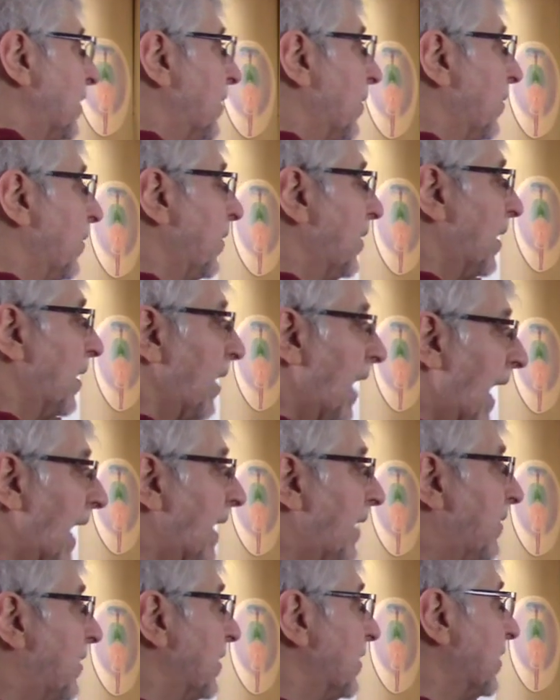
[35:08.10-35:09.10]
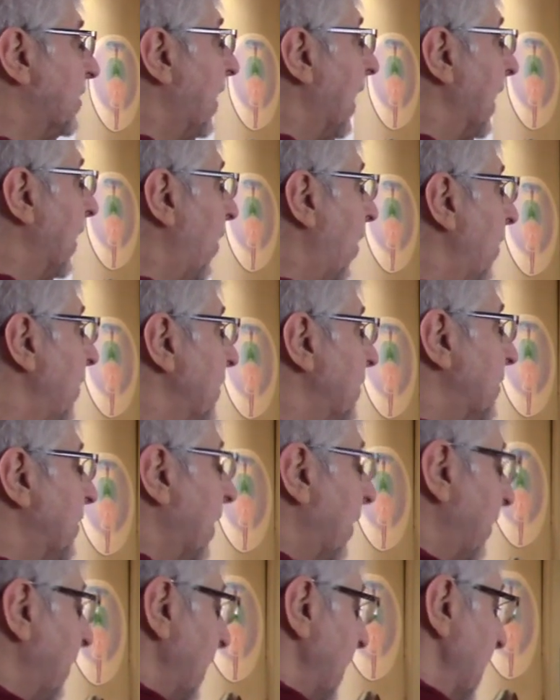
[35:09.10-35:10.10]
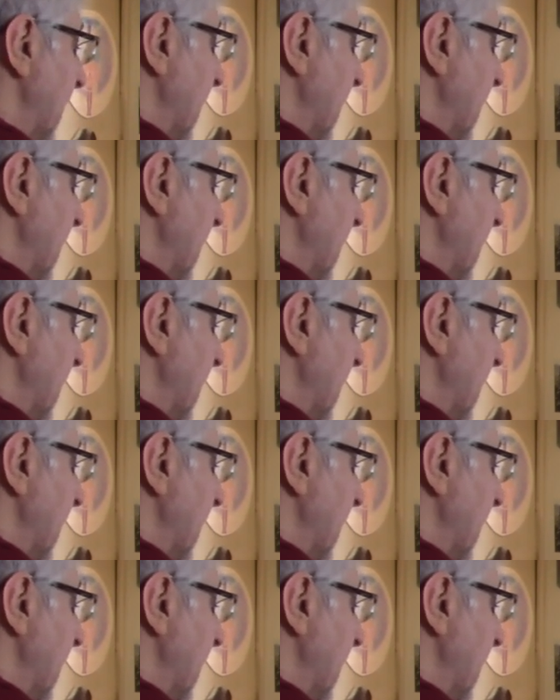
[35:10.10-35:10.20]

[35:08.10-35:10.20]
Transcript: you know, like, dislike, all this stuff.